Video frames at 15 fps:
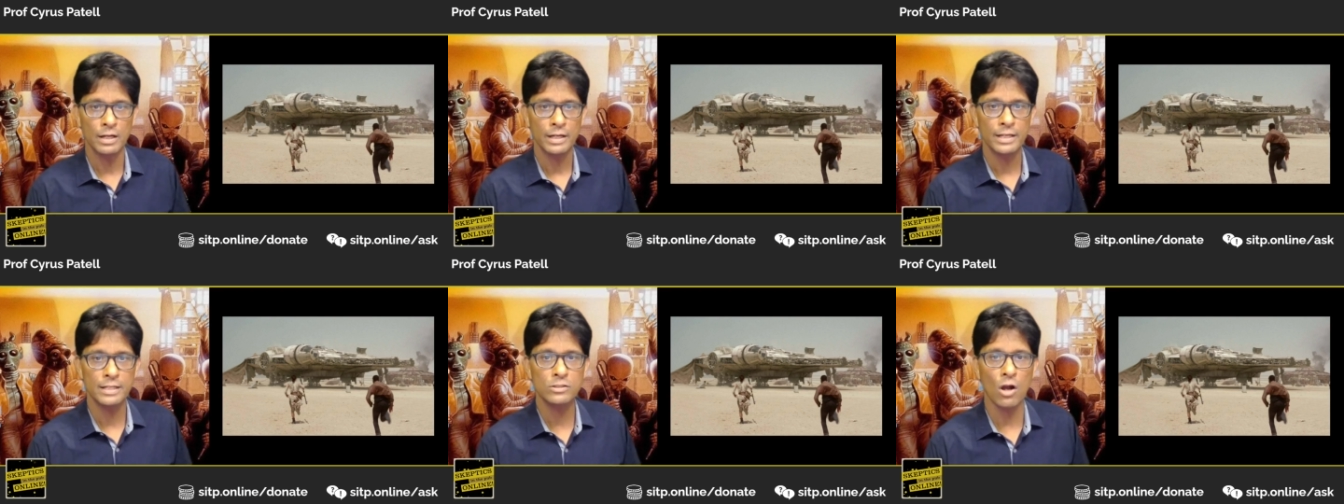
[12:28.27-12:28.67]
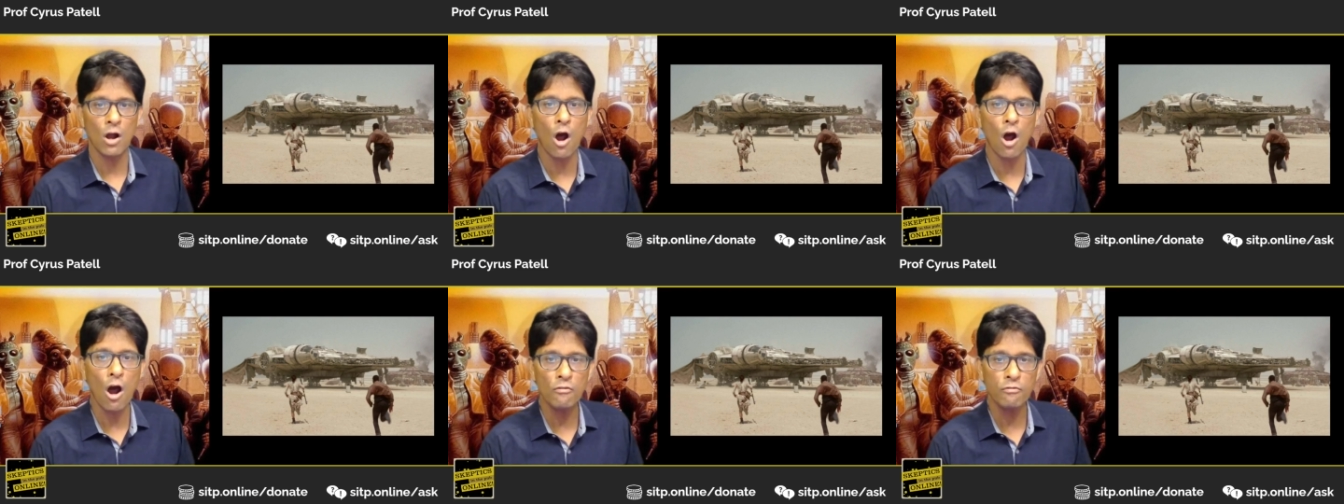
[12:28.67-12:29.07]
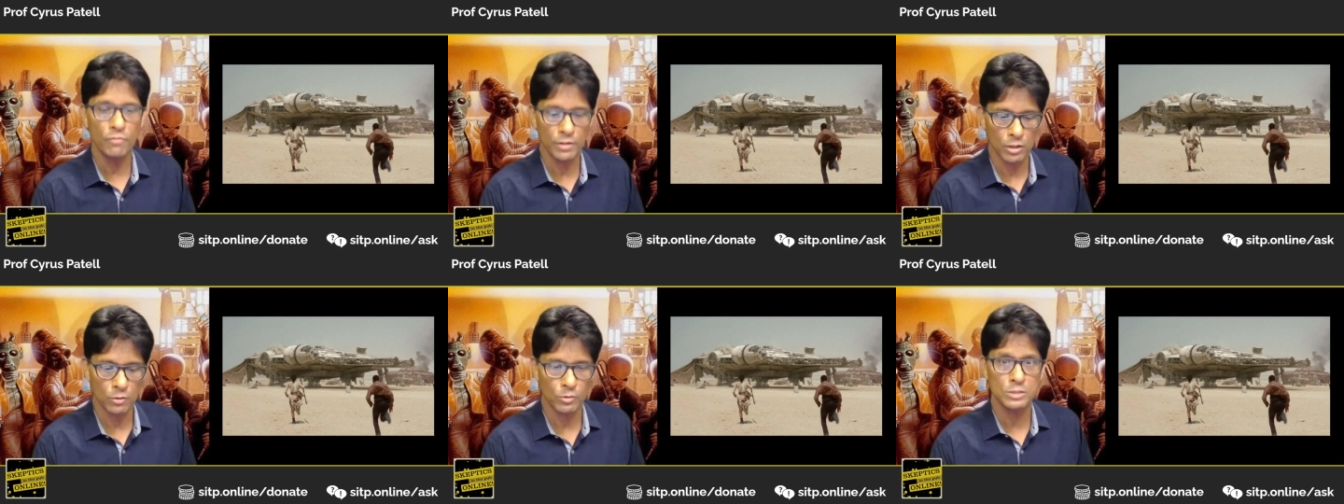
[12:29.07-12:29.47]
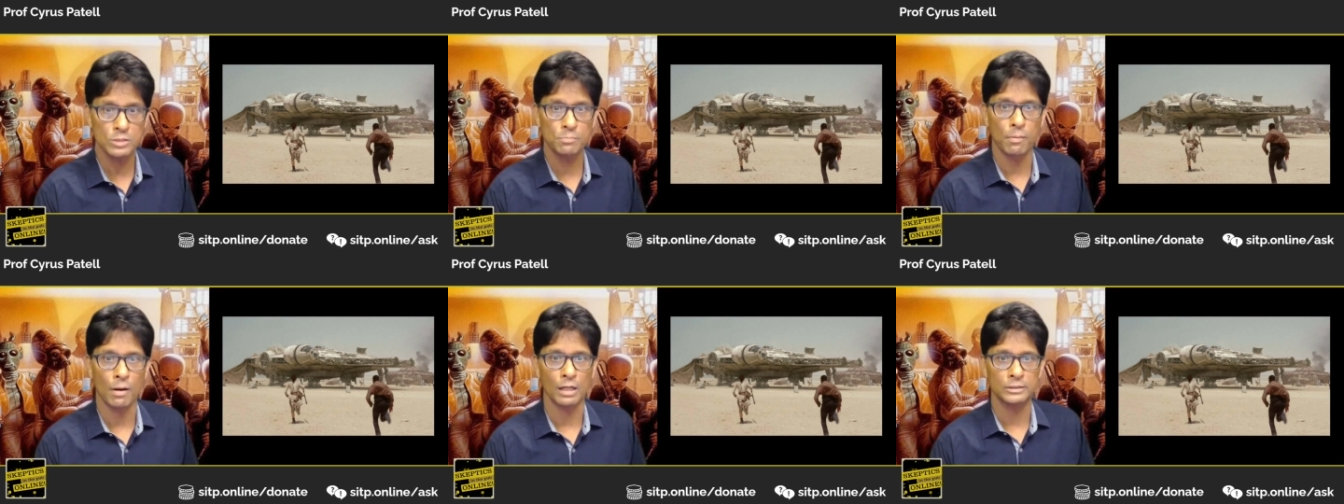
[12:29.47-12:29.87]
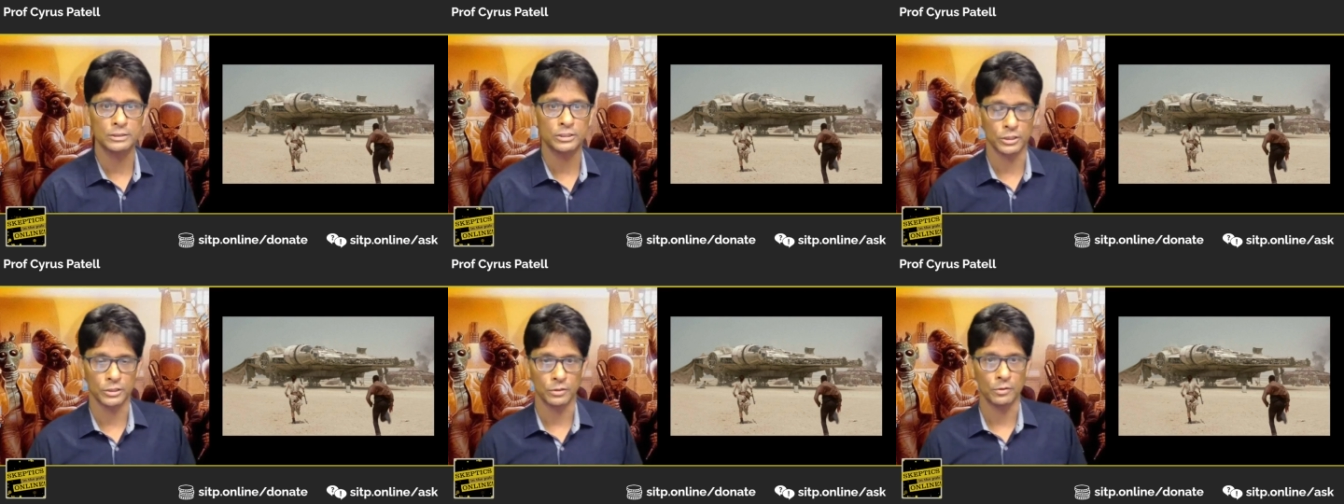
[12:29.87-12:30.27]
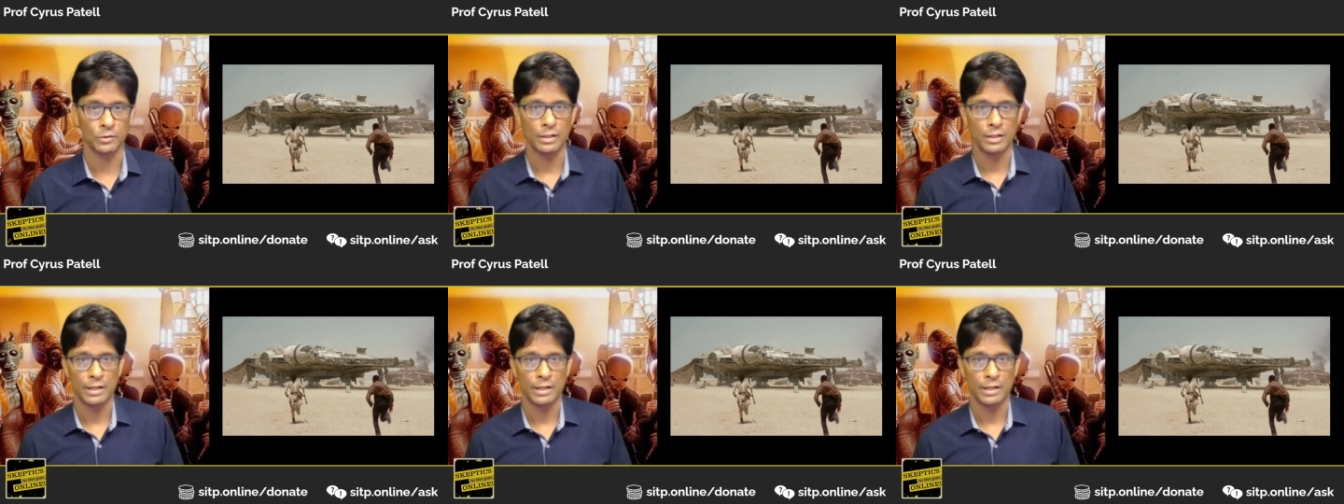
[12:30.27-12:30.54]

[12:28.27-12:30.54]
is often a response to,